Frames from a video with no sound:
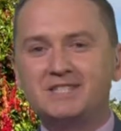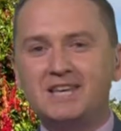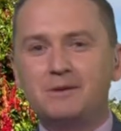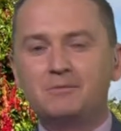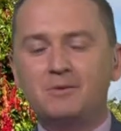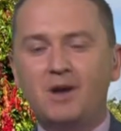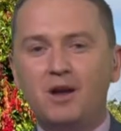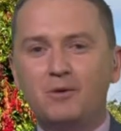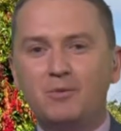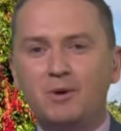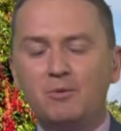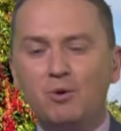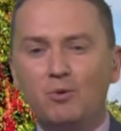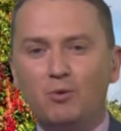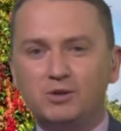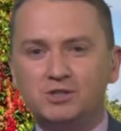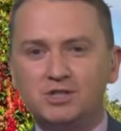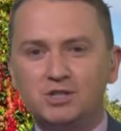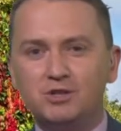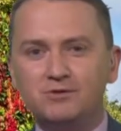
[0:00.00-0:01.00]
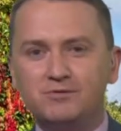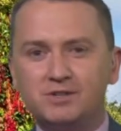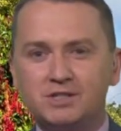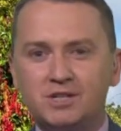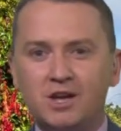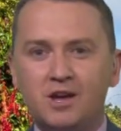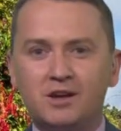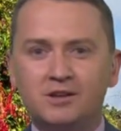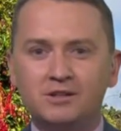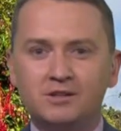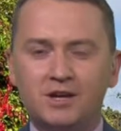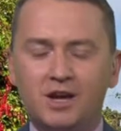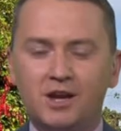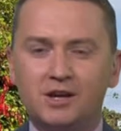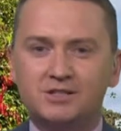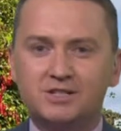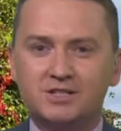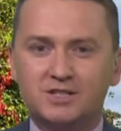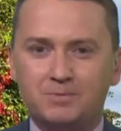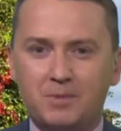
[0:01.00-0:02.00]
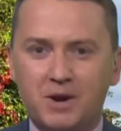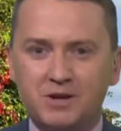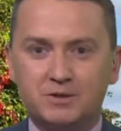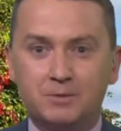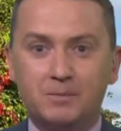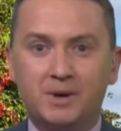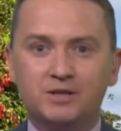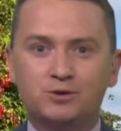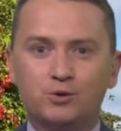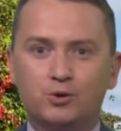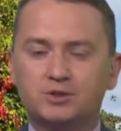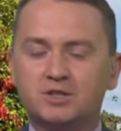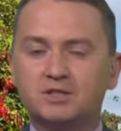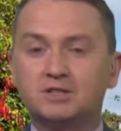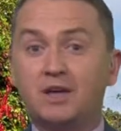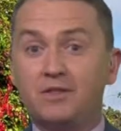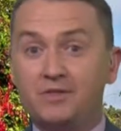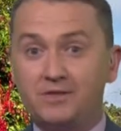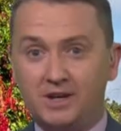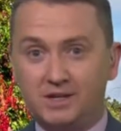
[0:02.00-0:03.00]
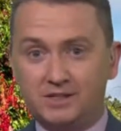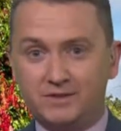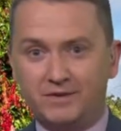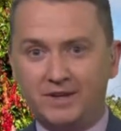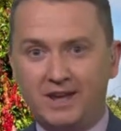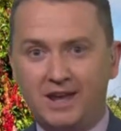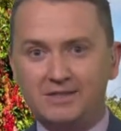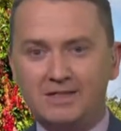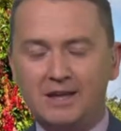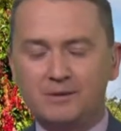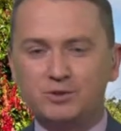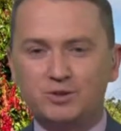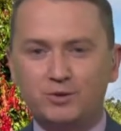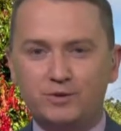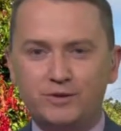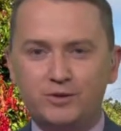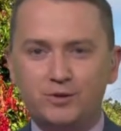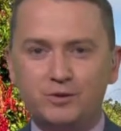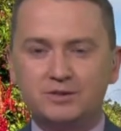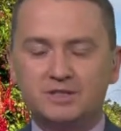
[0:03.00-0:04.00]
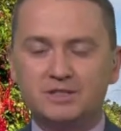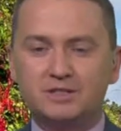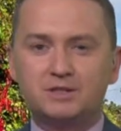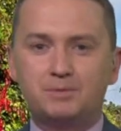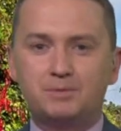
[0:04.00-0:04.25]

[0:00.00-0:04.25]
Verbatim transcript: Tim. Uh, when morning, we were watching Matt. you return uh, to space with my daughters, and thanks for getting them so enthused in